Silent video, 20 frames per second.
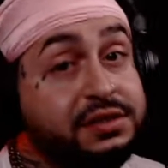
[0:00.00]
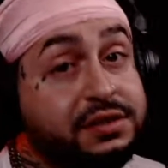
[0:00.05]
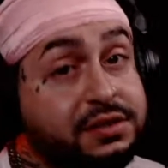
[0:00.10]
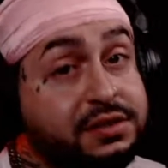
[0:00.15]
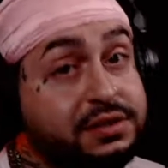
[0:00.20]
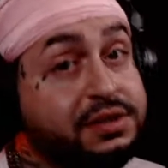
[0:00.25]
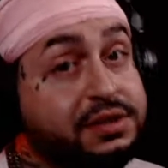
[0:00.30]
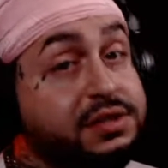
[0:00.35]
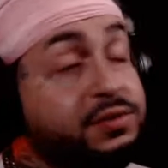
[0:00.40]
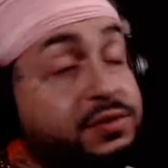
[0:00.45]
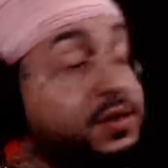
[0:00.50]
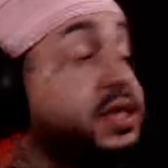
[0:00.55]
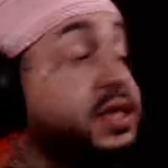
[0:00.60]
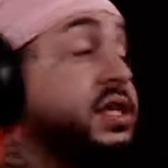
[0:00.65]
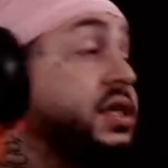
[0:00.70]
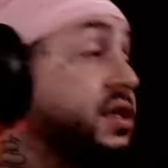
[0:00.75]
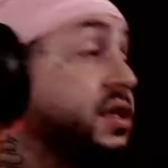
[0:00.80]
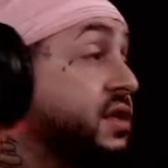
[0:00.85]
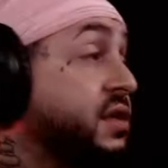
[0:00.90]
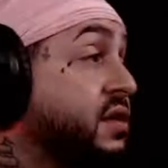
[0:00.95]
It
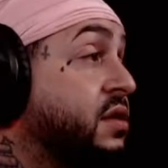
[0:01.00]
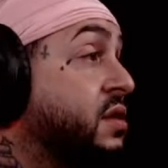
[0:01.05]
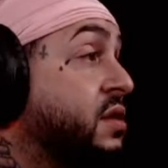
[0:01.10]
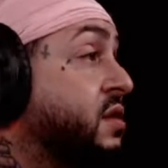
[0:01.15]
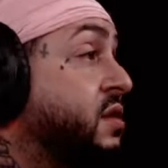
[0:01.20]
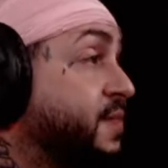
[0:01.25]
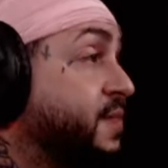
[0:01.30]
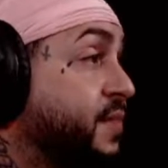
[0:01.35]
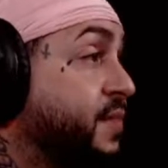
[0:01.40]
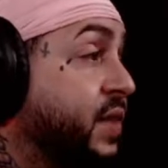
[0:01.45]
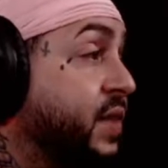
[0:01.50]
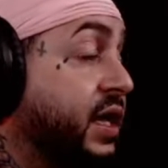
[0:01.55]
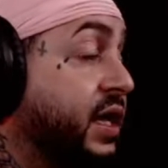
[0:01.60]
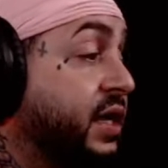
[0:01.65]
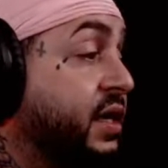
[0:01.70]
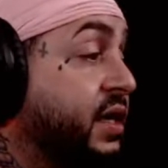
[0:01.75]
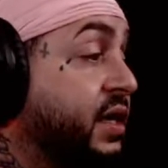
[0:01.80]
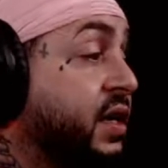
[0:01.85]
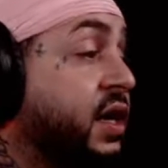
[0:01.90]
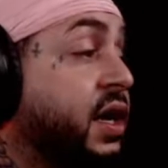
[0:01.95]
really is.
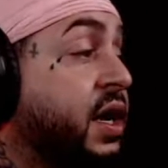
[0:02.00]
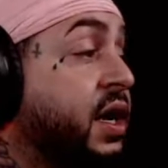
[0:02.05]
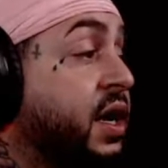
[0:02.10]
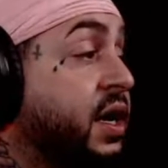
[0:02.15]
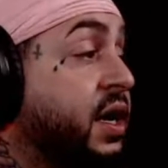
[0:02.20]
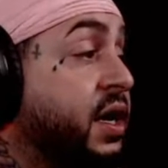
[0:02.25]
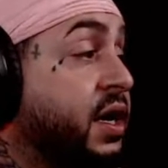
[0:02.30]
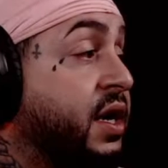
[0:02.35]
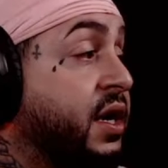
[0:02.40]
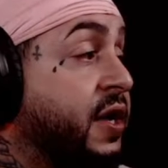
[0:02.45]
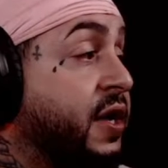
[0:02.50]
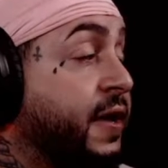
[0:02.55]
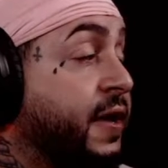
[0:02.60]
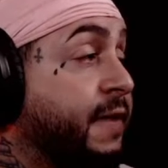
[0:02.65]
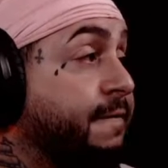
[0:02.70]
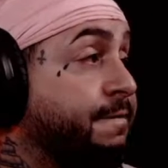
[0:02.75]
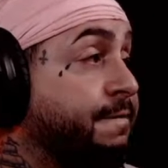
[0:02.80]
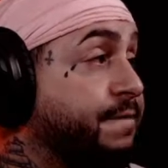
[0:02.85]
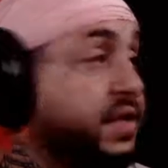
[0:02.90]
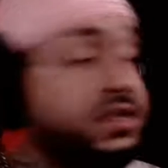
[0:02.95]
Like,
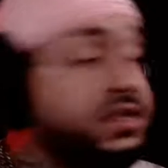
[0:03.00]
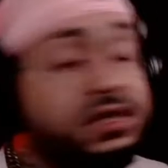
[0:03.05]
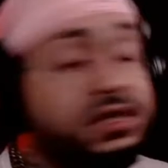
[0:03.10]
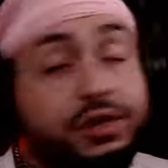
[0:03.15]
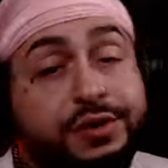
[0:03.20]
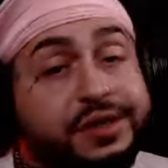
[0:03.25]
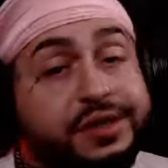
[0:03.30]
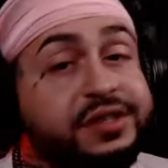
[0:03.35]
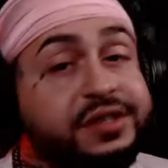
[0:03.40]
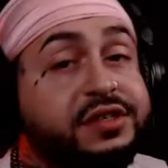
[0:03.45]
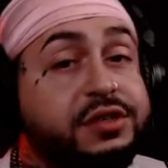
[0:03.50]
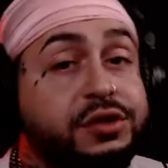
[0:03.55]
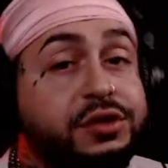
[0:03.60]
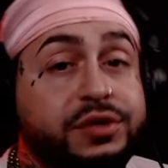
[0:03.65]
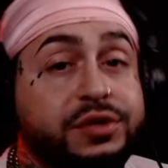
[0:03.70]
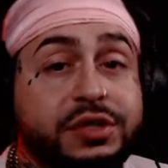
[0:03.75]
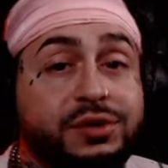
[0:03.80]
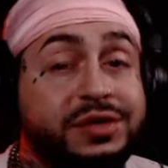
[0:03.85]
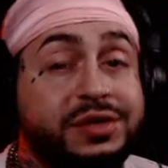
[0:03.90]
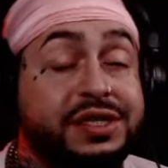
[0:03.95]
there's no excuse.
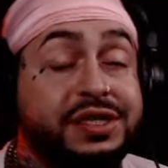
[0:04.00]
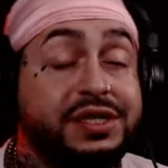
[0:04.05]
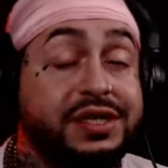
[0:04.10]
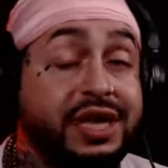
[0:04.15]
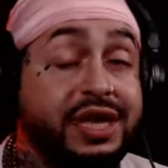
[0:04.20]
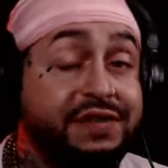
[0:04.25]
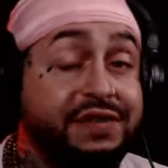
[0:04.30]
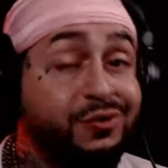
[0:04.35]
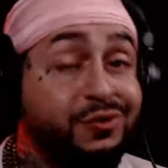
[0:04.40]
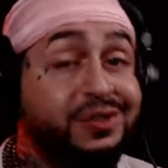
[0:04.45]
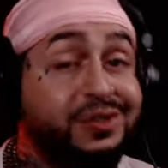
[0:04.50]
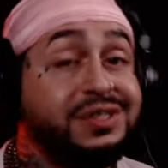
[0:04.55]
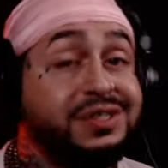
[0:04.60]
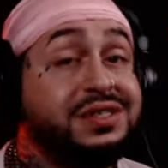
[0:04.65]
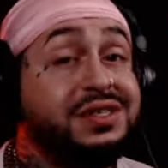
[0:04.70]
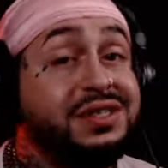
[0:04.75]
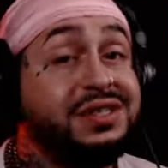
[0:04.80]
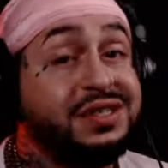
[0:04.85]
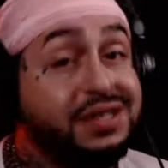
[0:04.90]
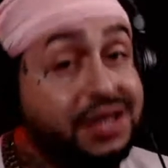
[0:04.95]
It was a knife. It wasn't a
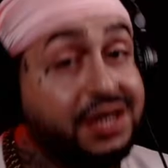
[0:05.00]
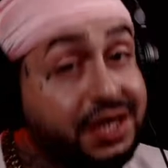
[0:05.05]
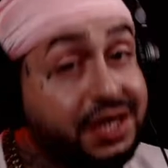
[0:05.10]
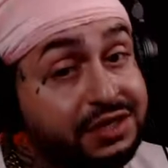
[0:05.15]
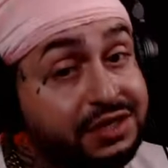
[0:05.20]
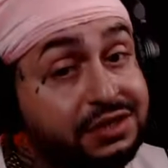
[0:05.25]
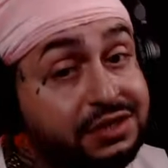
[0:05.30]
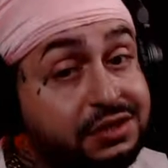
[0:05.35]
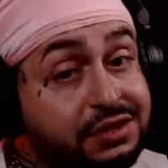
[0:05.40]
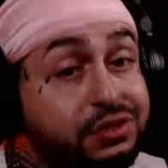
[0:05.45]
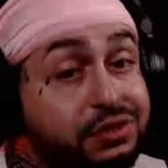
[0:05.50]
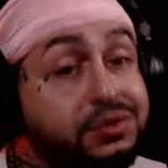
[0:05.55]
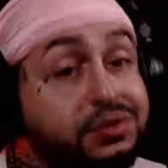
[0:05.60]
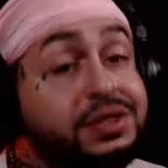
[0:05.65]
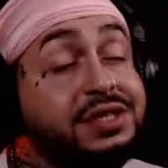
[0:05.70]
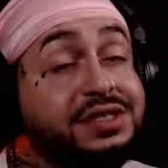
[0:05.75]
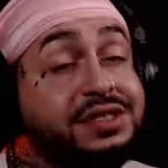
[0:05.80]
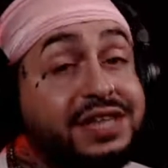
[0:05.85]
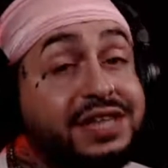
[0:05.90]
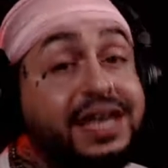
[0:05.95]
gun. You
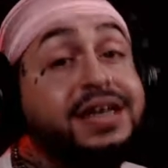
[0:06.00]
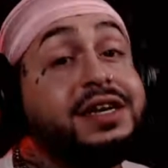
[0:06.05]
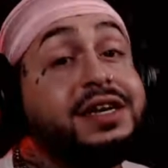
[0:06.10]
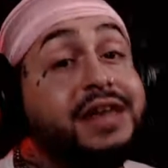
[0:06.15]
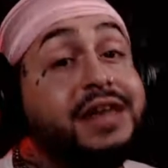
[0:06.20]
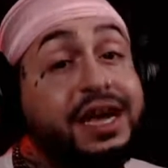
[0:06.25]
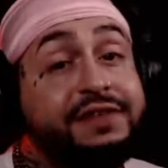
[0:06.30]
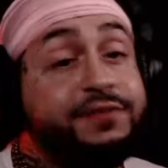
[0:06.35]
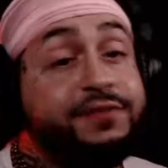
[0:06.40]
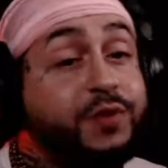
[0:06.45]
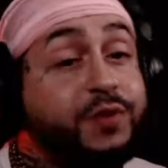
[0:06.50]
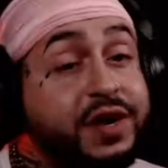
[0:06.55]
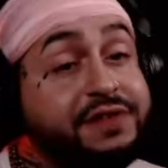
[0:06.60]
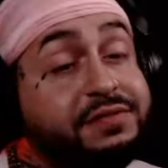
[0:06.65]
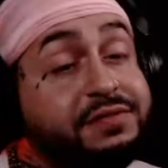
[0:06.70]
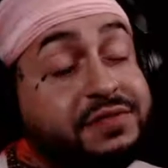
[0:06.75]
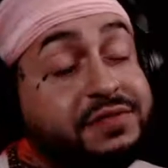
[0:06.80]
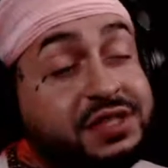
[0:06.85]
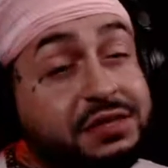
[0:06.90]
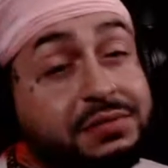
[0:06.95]
can take a knife away from
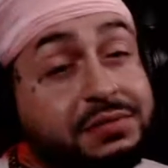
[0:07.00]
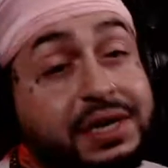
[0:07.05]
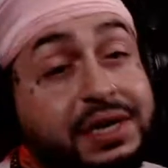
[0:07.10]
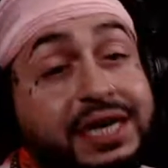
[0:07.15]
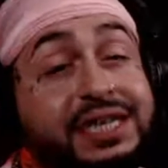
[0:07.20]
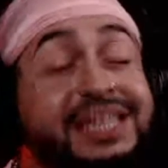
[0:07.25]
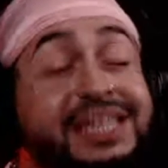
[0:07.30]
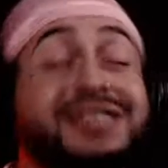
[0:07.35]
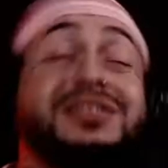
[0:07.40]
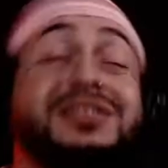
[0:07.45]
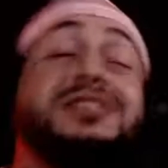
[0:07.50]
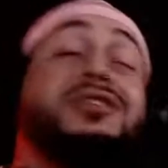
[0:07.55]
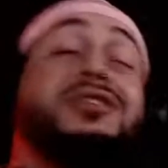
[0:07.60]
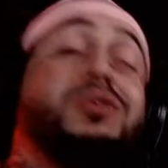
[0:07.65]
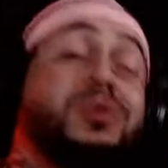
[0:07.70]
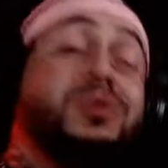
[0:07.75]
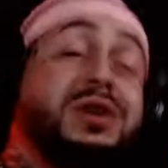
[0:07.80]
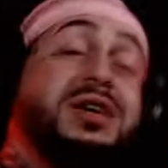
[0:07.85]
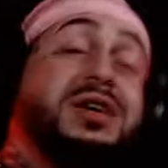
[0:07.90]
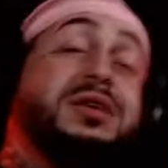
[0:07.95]
somebody. And you know
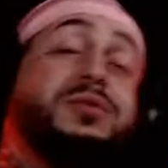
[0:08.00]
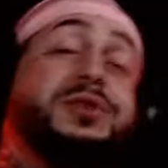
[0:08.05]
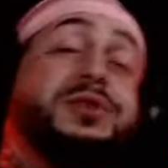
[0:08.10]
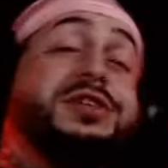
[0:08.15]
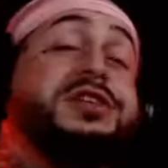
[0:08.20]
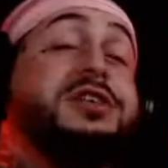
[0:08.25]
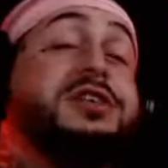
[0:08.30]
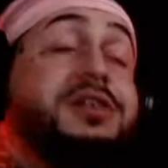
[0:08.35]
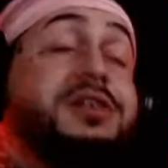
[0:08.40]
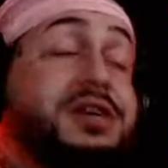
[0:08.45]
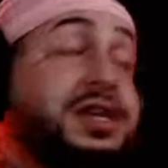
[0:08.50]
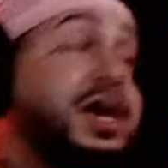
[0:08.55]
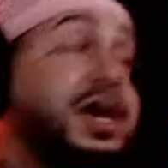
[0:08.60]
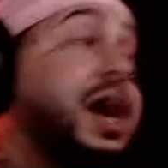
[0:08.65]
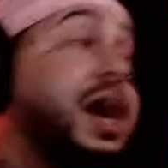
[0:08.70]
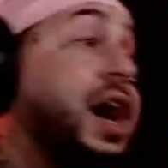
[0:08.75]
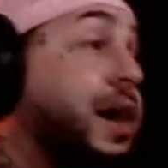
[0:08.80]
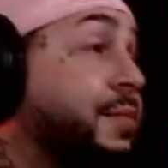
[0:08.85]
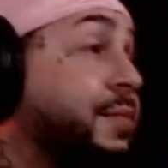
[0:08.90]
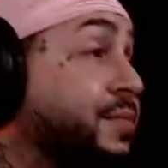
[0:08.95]
what? When you're a
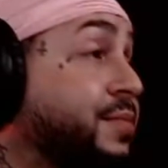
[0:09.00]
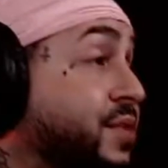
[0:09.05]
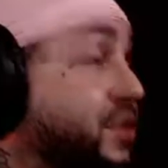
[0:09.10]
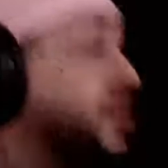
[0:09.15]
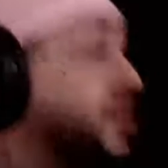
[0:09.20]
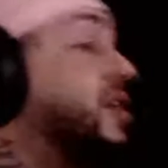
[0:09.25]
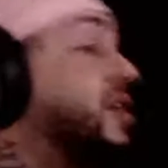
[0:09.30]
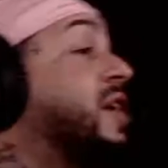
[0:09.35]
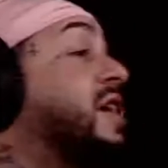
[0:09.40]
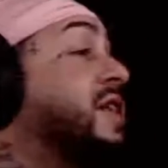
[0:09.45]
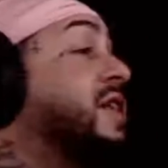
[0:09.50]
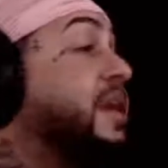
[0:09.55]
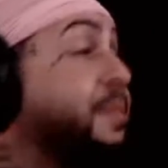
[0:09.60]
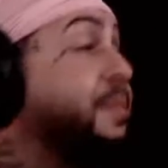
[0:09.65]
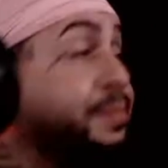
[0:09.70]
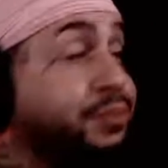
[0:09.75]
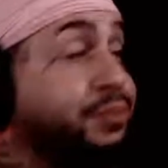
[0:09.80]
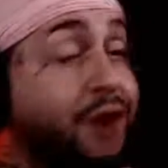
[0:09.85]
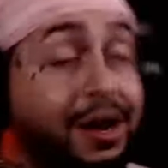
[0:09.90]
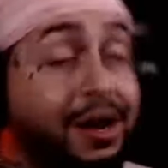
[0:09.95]
cop, sorry
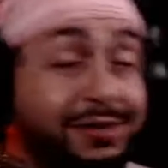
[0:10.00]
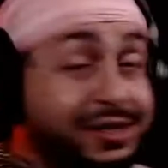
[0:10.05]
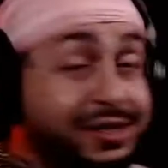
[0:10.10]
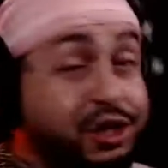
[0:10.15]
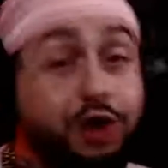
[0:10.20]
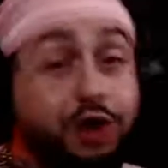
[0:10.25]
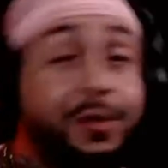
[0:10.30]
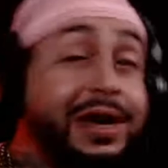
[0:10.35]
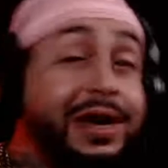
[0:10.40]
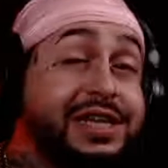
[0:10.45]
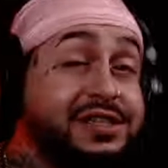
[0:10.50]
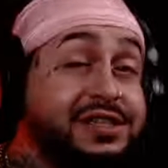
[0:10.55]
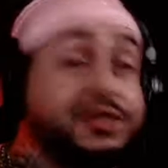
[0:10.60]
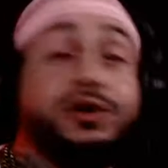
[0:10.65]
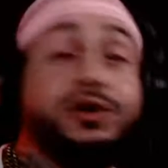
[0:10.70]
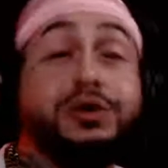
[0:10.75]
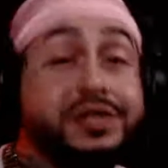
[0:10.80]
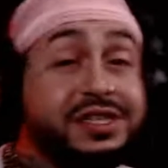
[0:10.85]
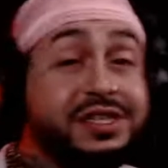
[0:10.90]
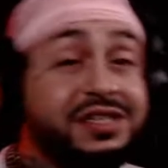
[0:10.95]
that probably nobody's
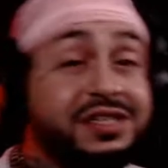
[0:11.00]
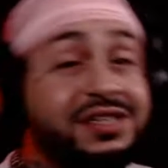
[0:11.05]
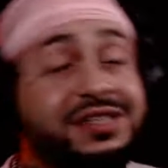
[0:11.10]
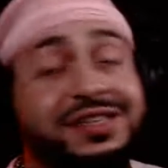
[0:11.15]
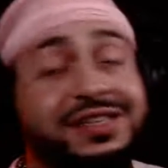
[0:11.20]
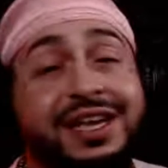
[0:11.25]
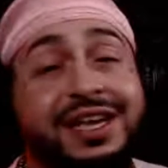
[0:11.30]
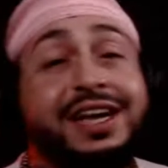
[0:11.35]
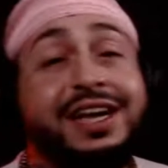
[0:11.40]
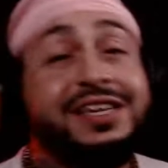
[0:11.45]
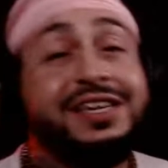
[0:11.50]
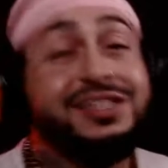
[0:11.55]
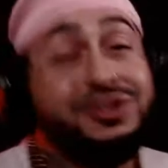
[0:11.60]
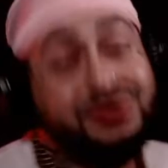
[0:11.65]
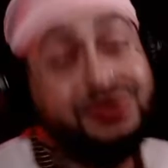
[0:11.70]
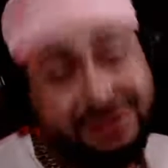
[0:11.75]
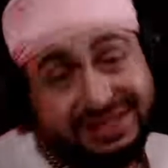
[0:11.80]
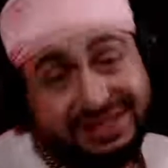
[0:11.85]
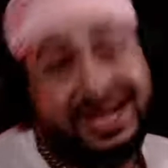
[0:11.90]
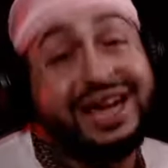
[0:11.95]
told you this,
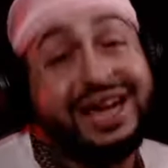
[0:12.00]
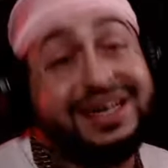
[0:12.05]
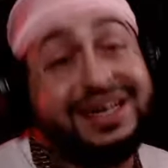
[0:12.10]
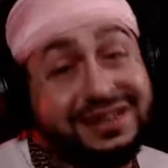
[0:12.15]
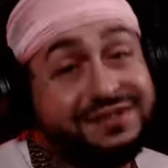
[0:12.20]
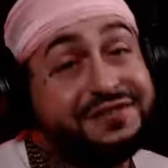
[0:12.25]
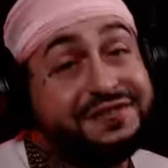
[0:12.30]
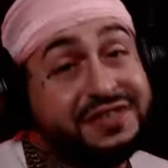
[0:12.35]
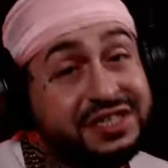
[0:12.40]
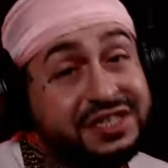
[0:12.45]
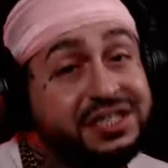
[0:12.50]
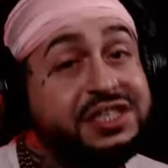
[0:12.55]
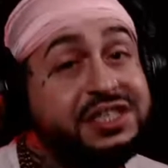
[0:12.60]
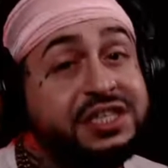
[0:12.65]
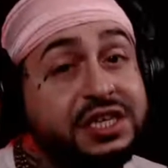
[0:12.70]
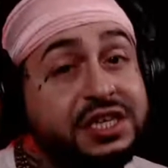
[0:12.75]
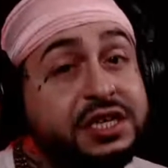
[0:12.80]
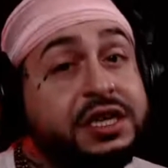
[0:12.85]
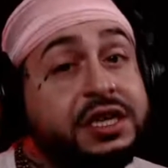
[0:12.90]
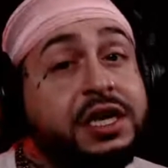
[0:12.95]
you sign up for this
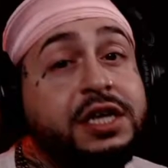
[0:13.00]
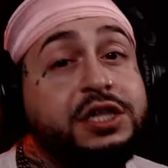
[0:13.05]
shit.